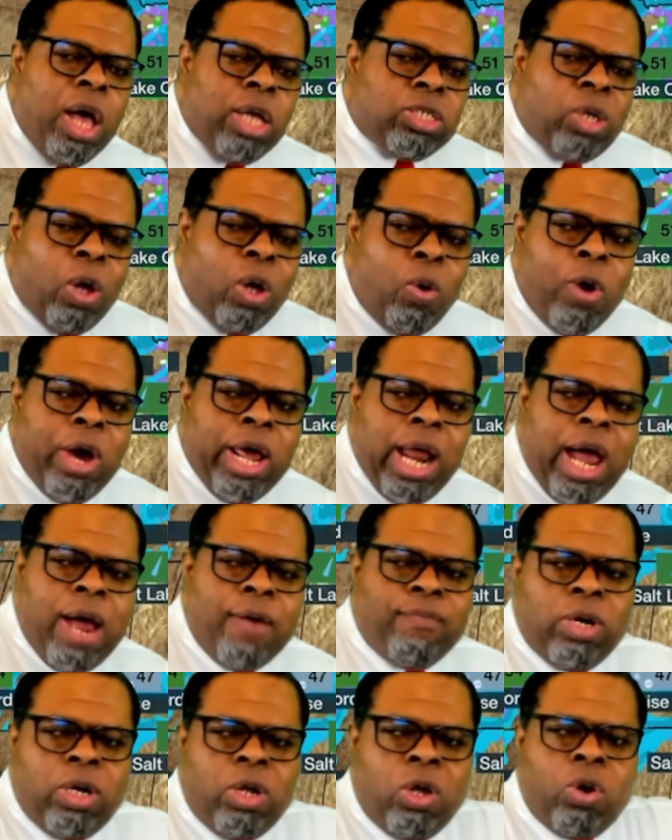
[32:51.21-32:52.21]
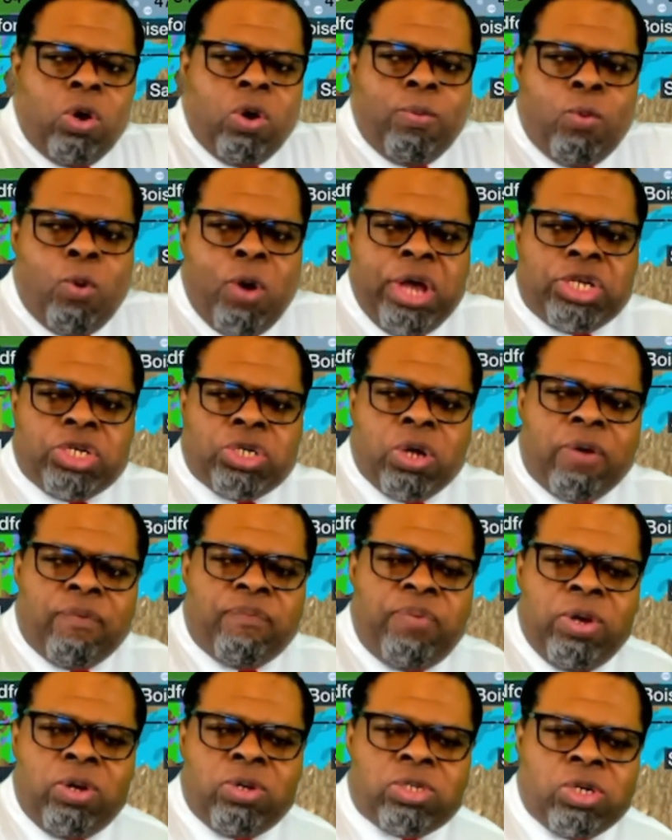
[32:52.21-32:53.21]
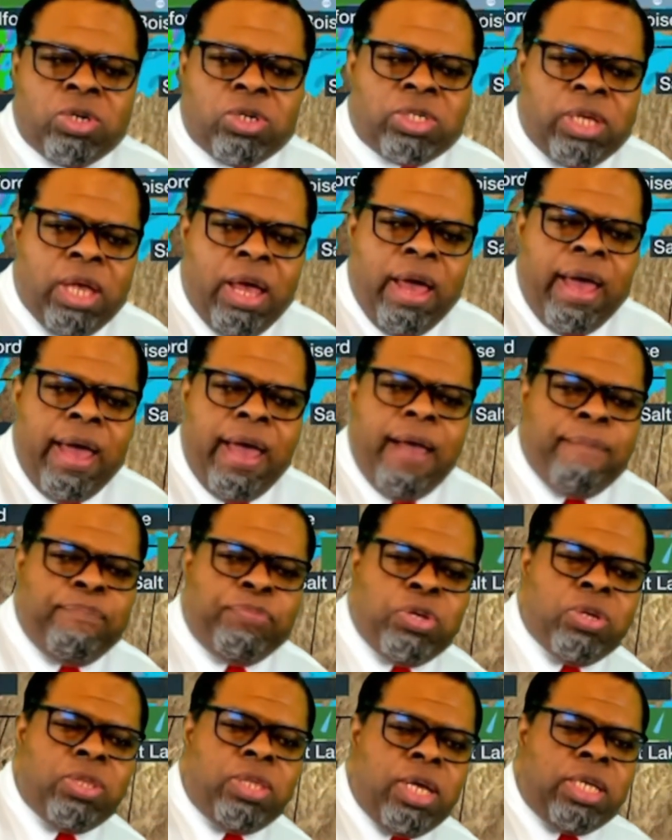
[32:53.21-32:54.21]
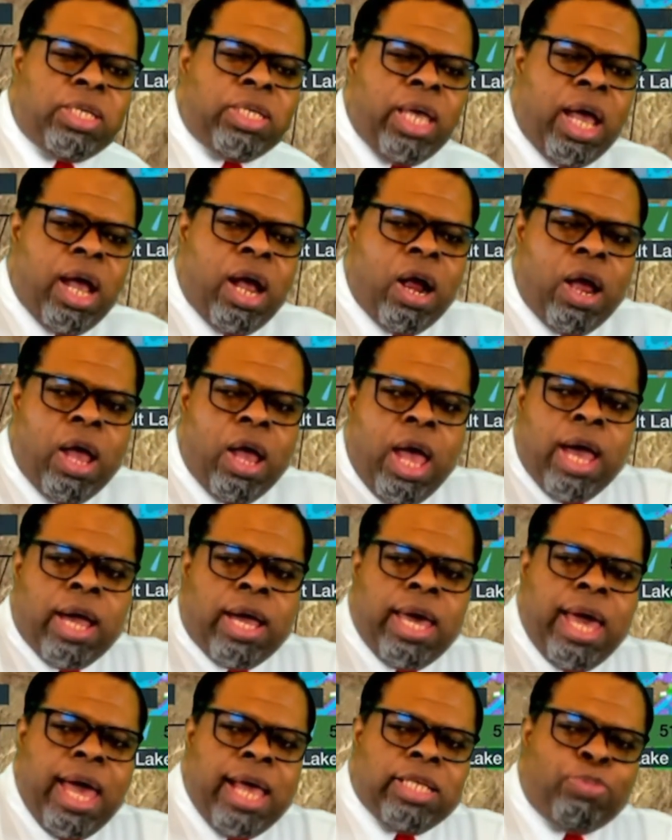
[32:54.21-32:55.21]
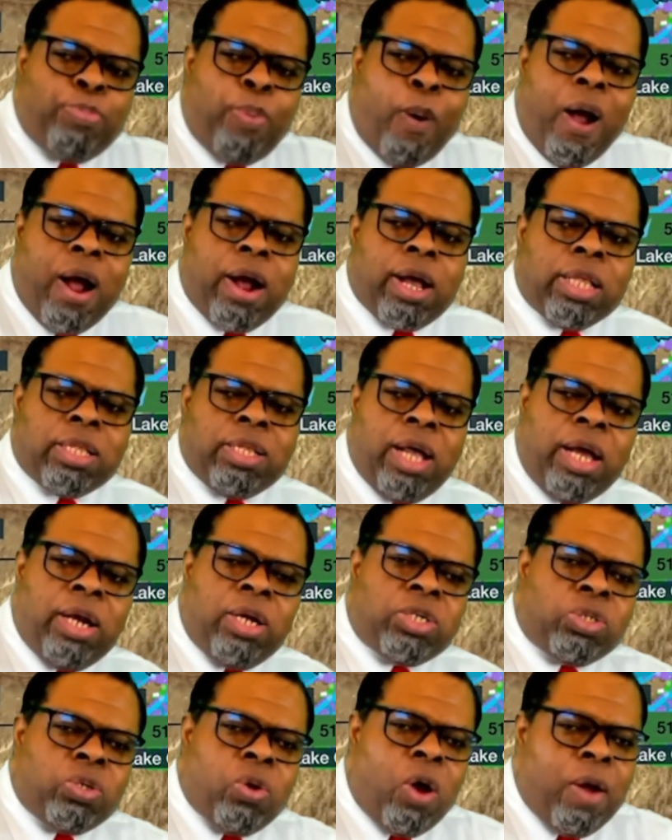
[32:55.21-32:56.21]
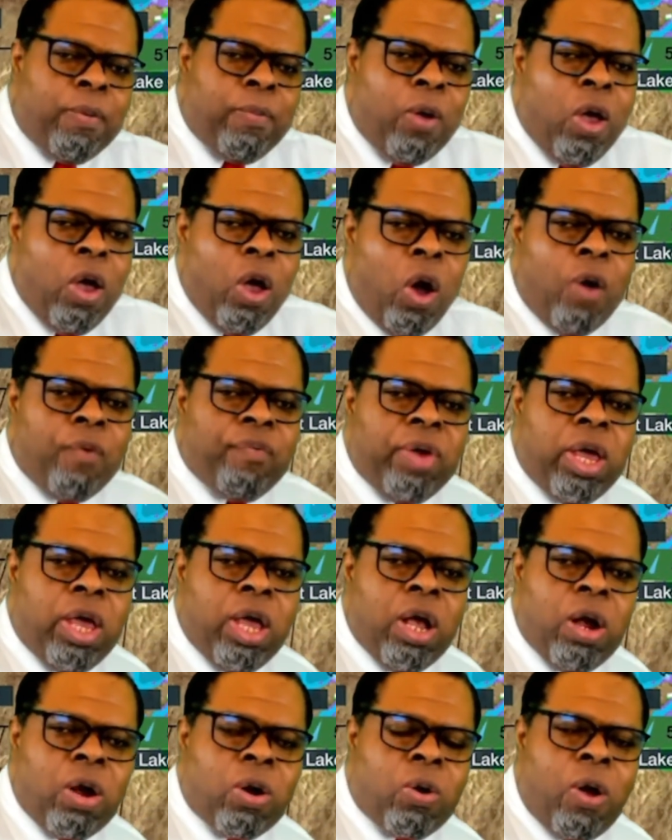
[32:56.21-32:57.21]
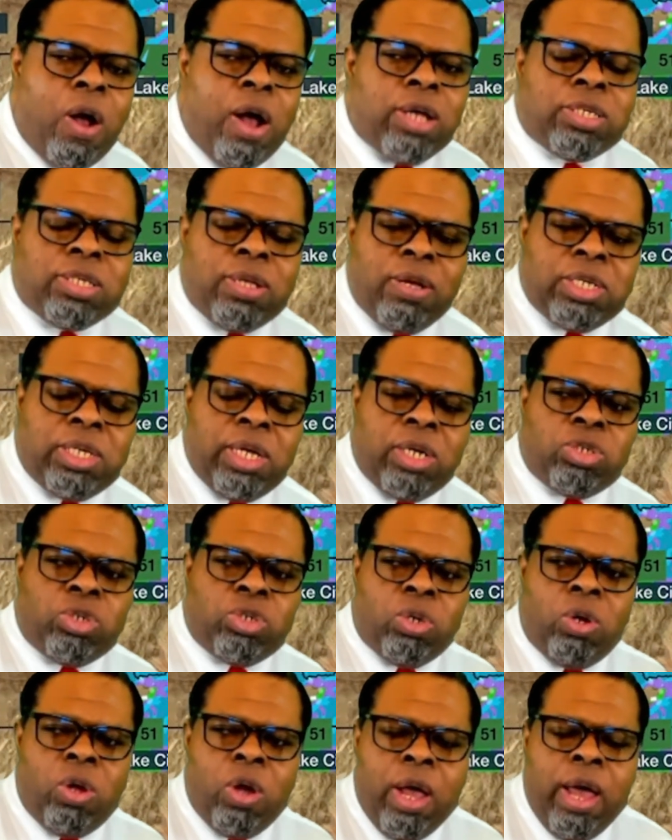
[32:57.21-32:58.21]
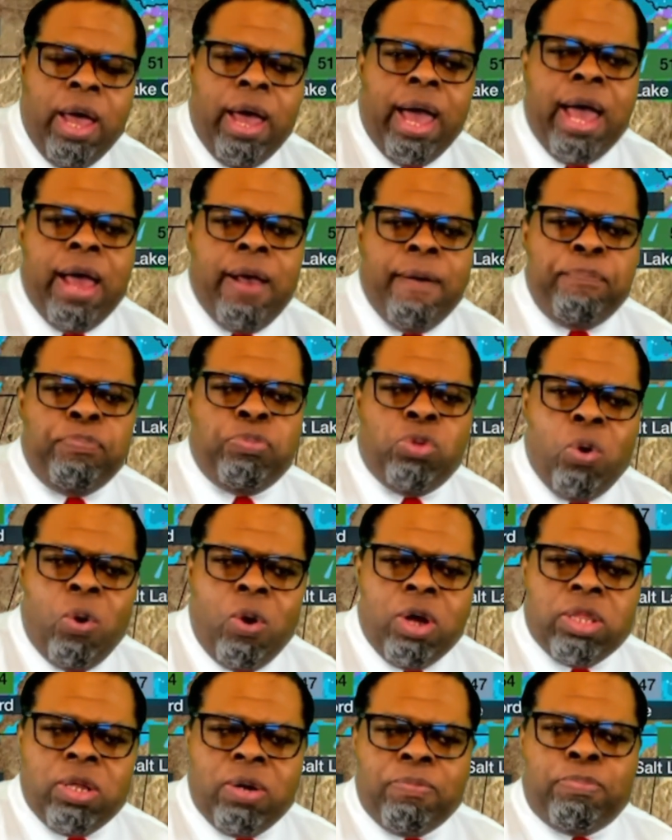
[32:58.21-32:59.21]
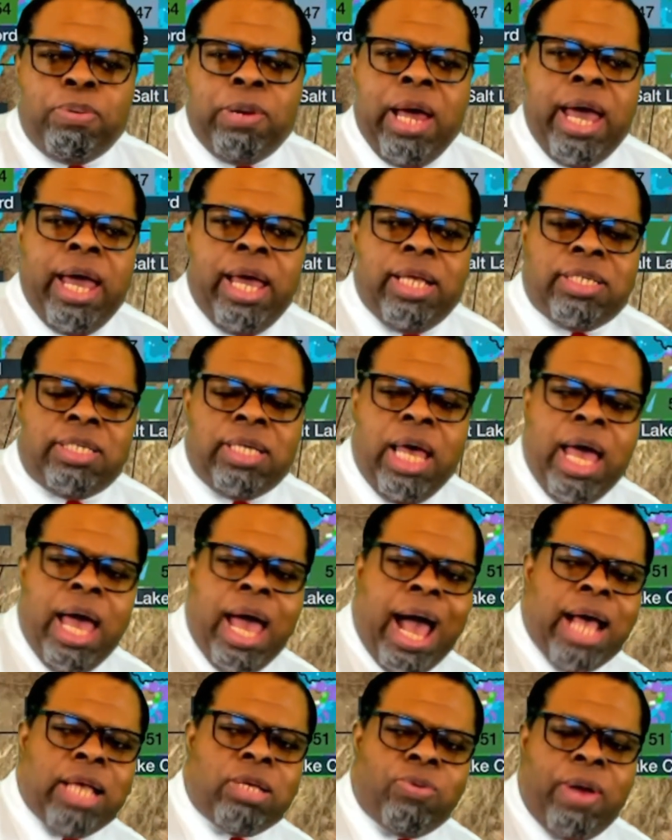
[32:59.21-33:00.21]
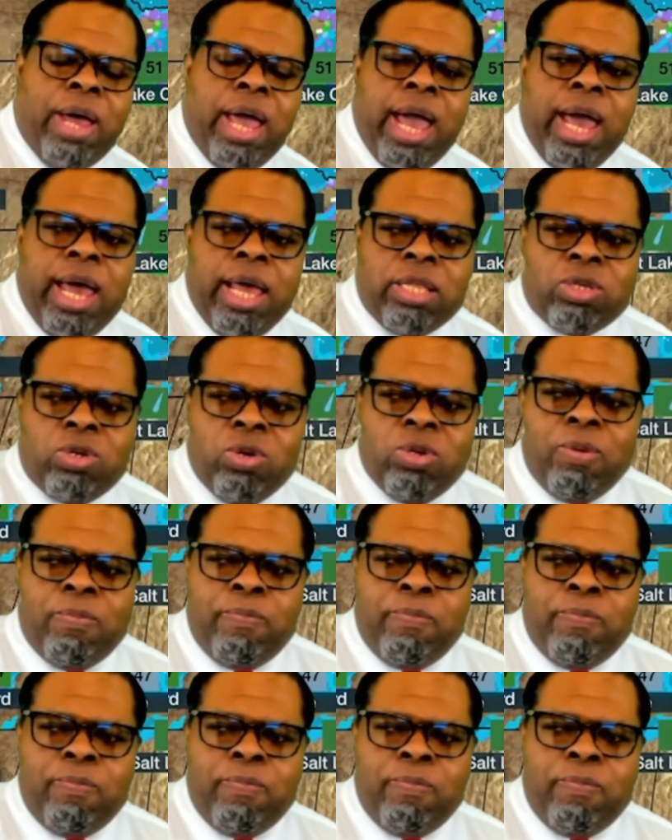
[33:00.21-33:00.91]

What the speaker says: So whatever little moisture filters into this air can spark a thunderstorm over here across the central and northern plains as we head through the